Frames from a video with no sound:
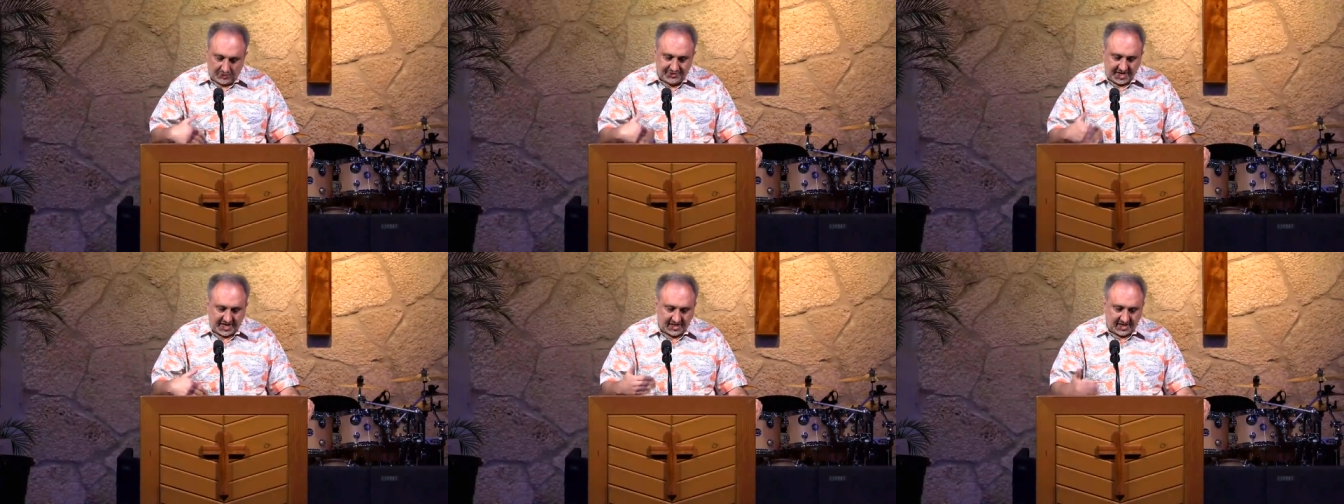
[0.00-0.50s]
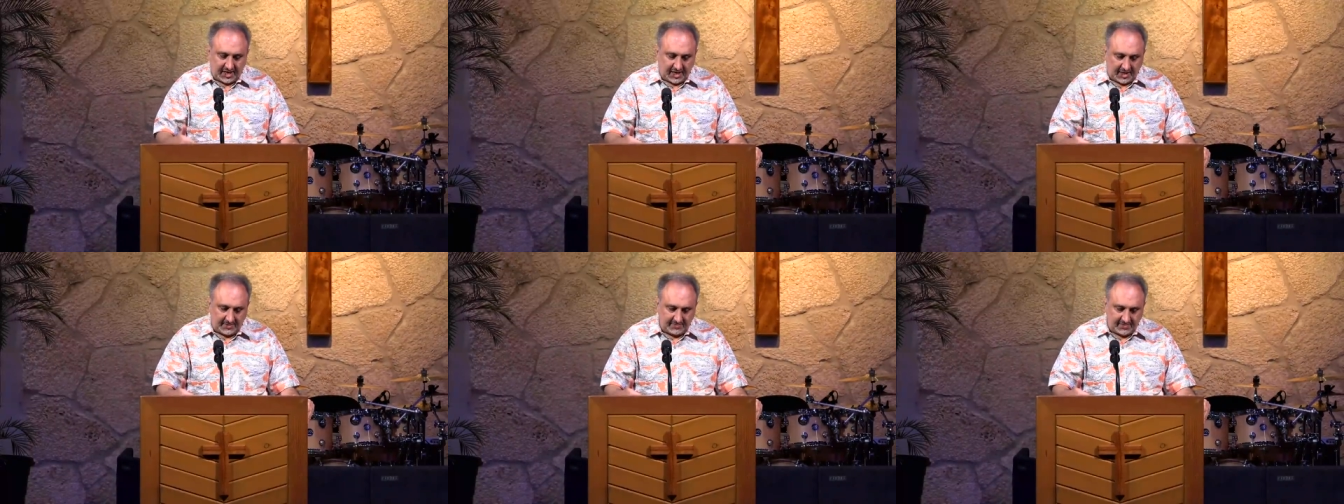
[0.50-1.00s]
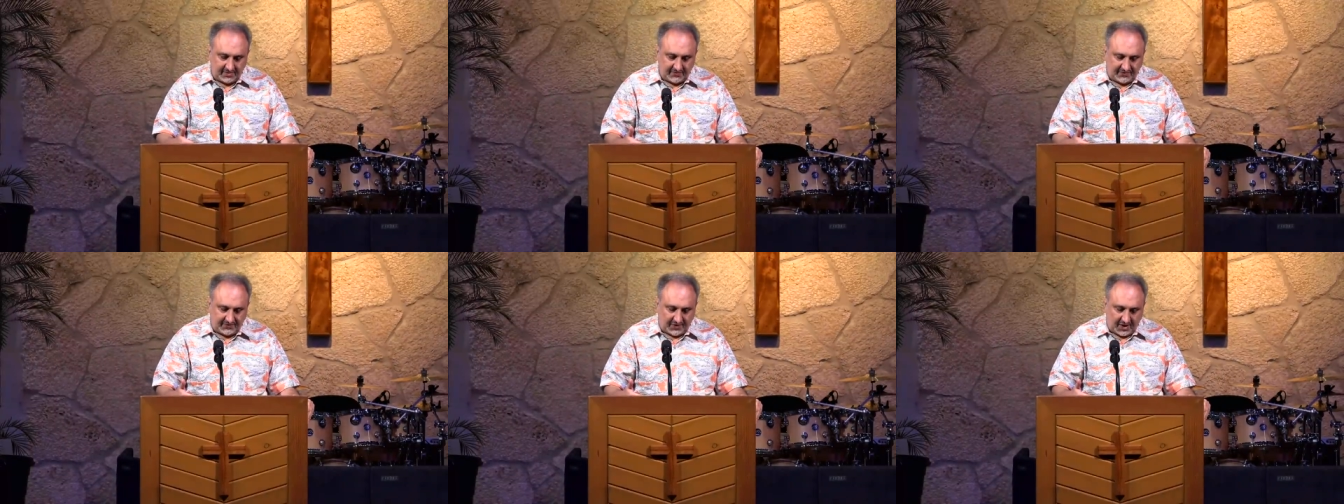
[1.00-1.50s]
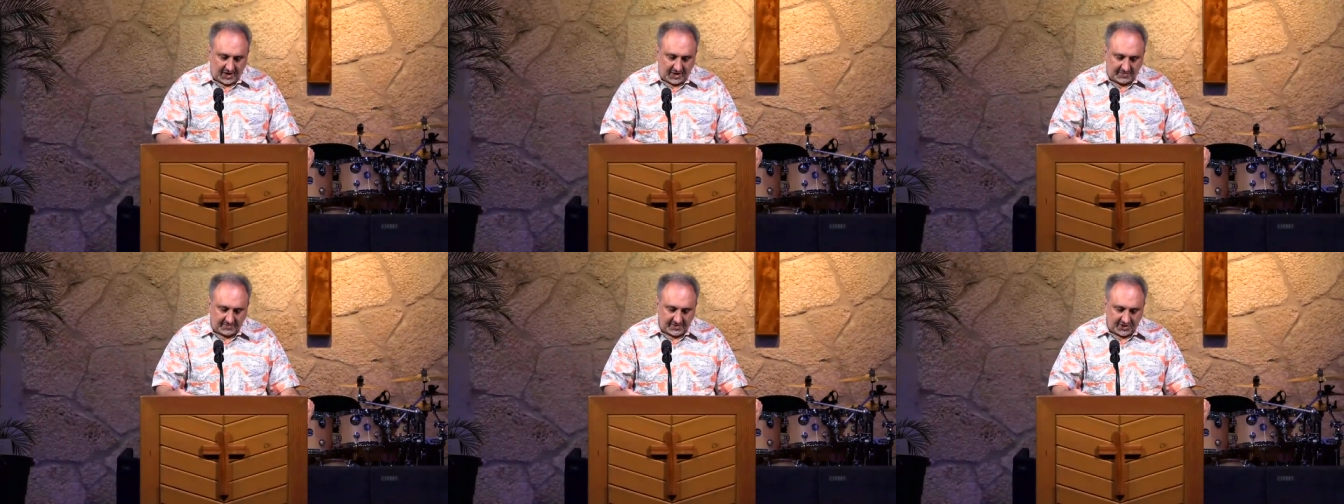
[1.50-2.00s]
don't they come
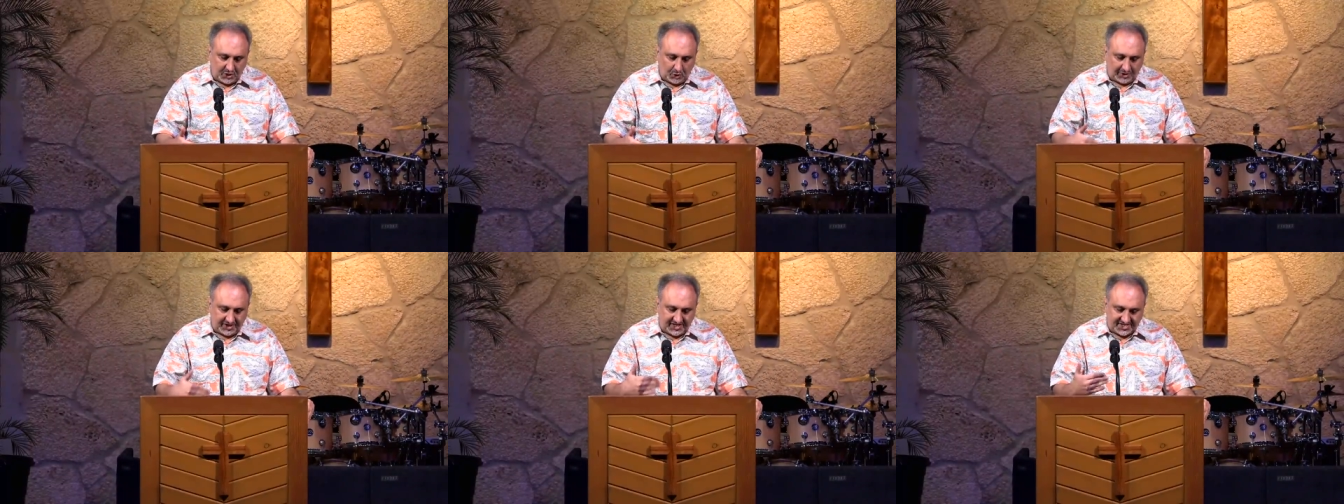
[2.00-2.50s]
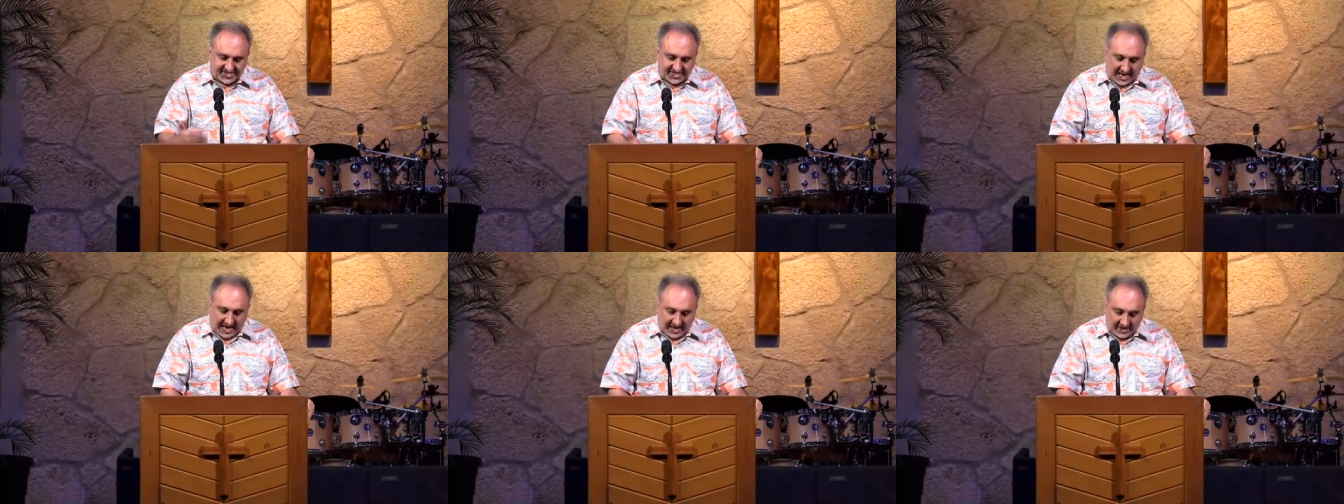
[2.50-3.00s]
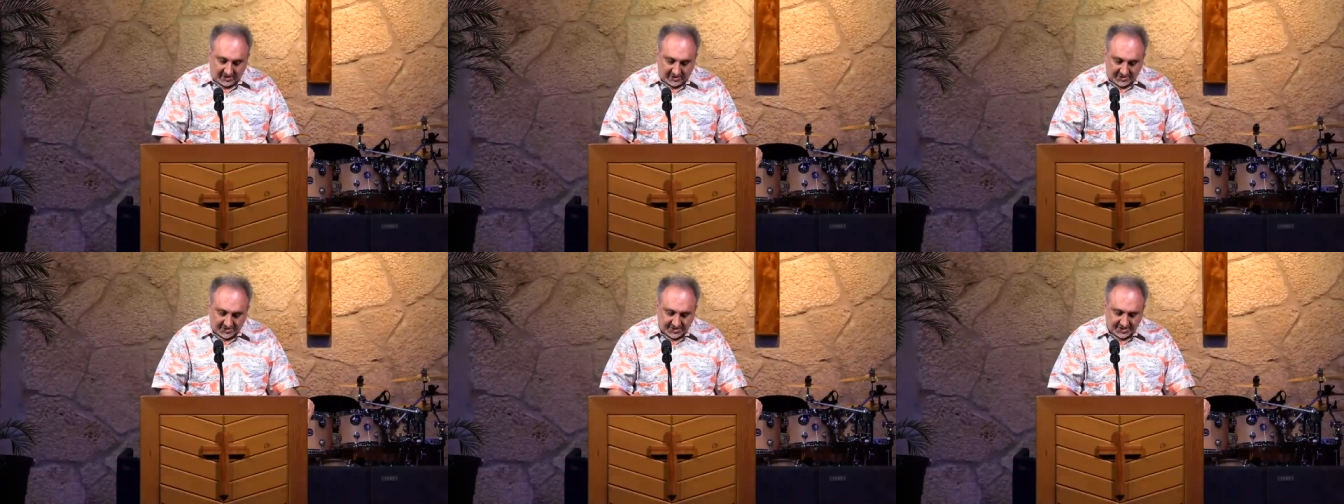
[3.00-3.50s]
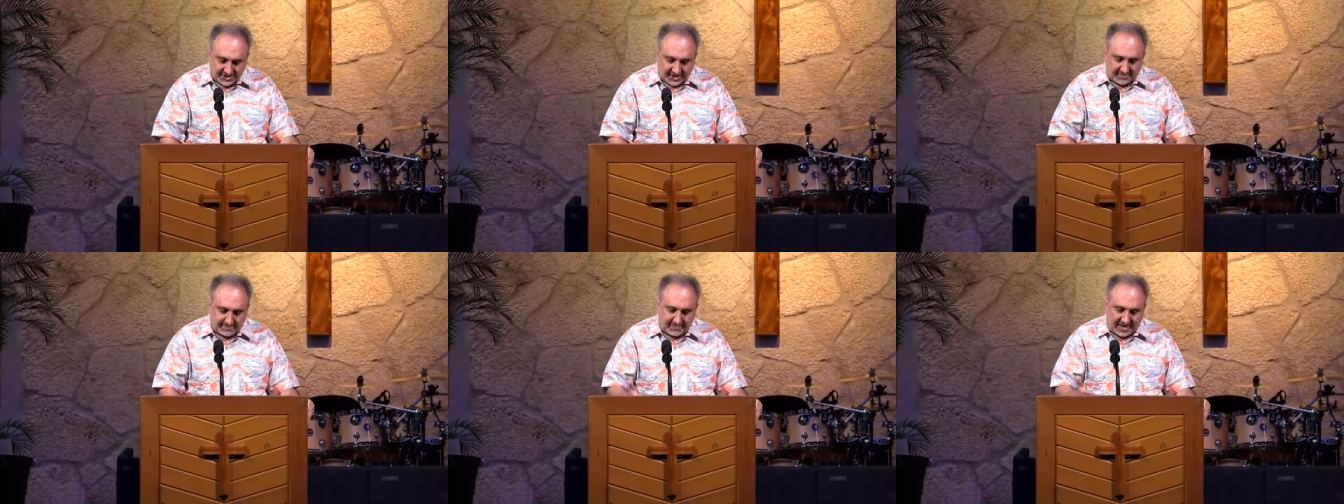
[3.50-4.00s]
from your desires
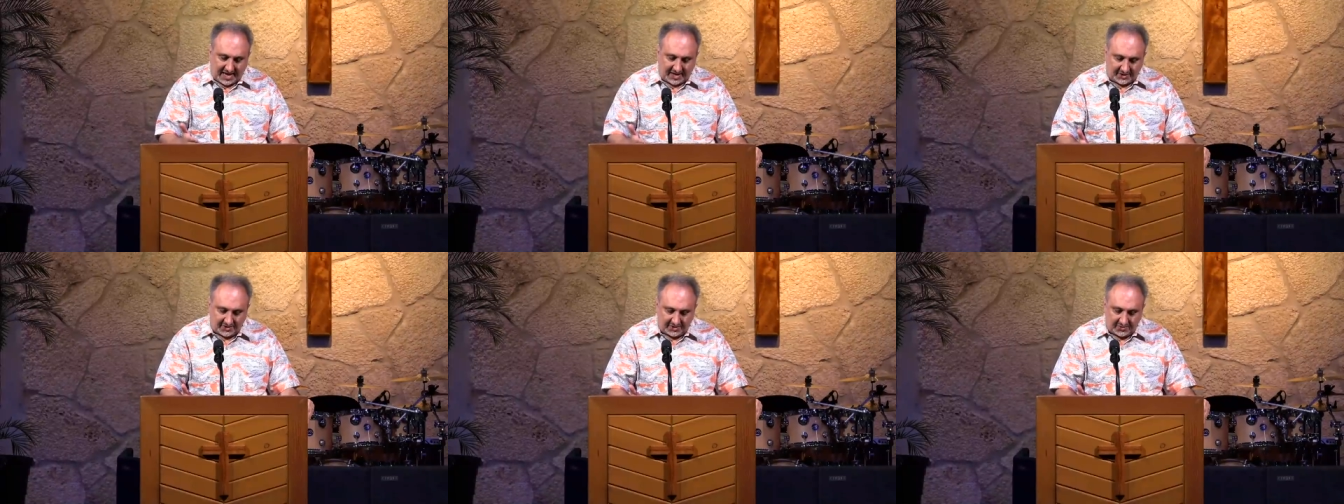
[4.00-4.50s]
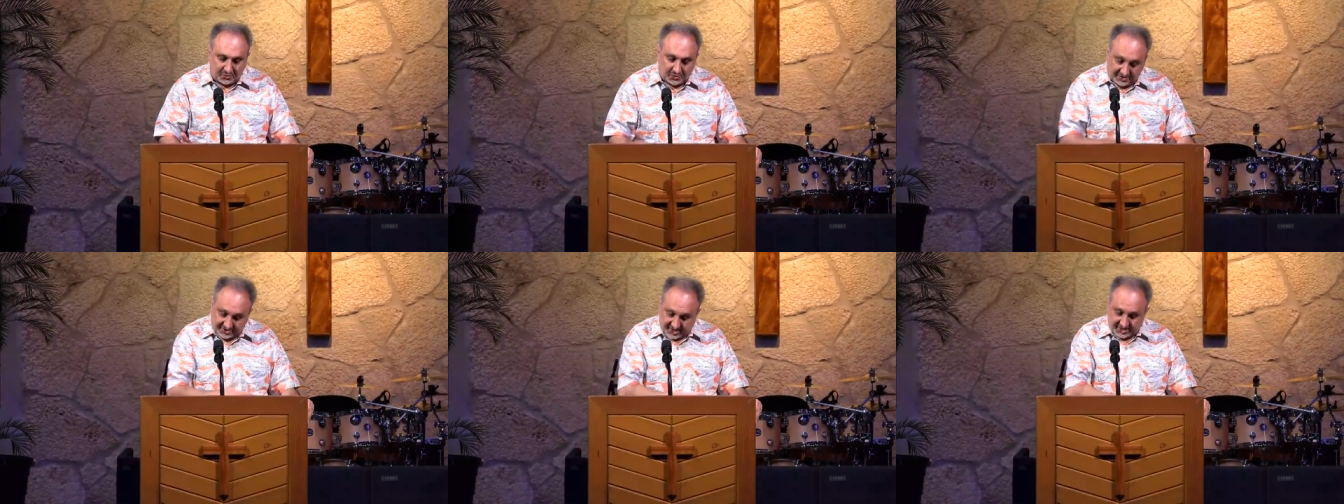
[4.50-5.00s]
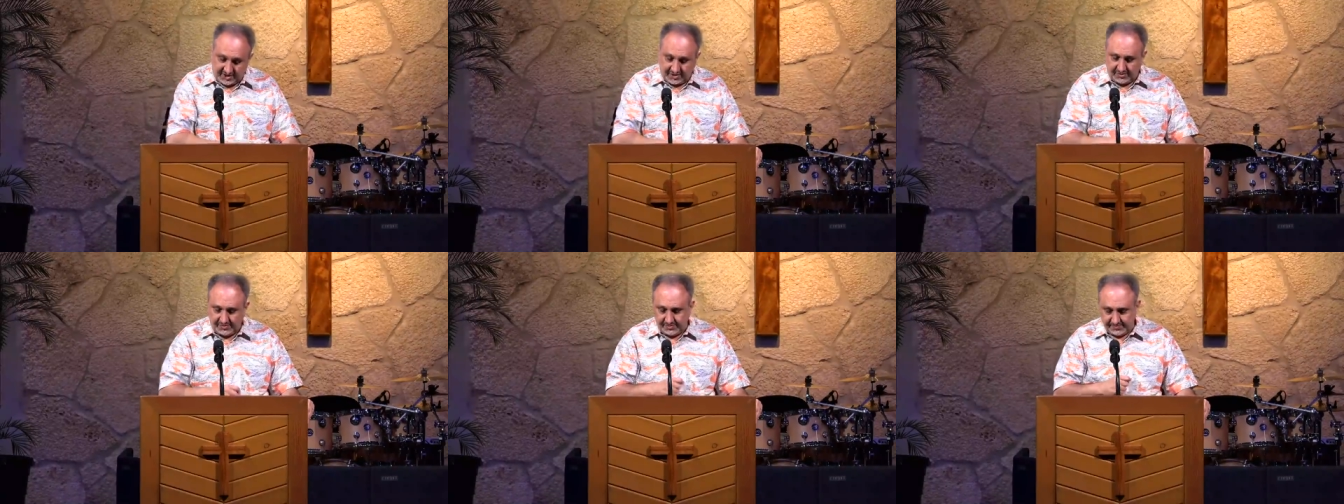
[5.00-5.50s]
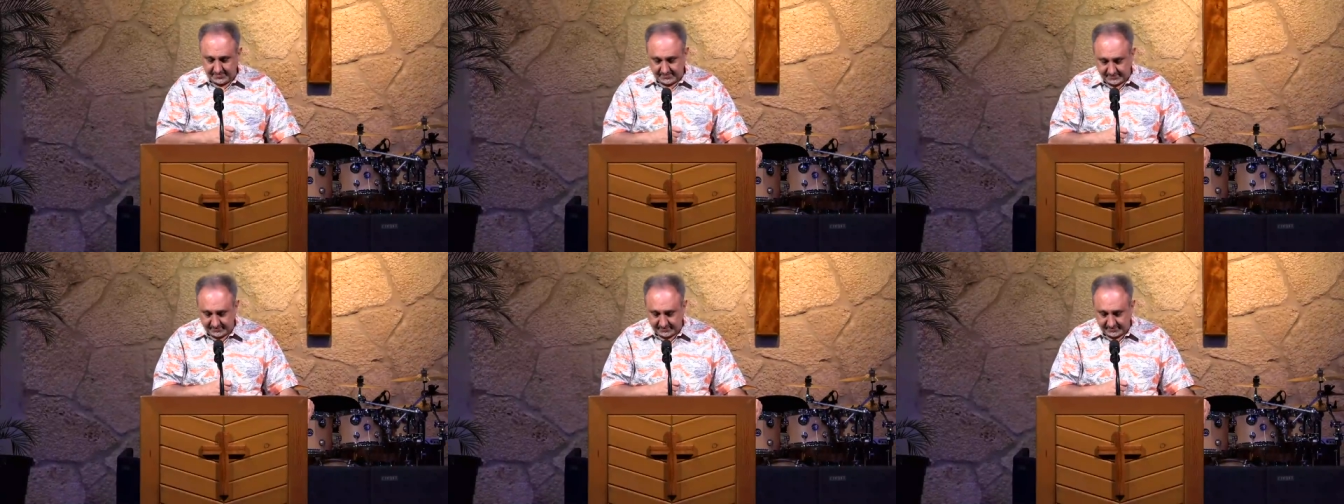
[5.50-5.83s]
that battle within you?